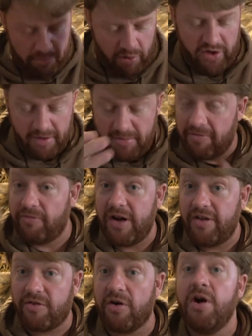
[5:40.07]
putting them in a
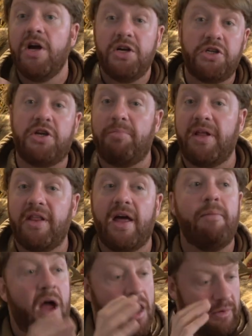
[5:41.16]
freezer, shipping them,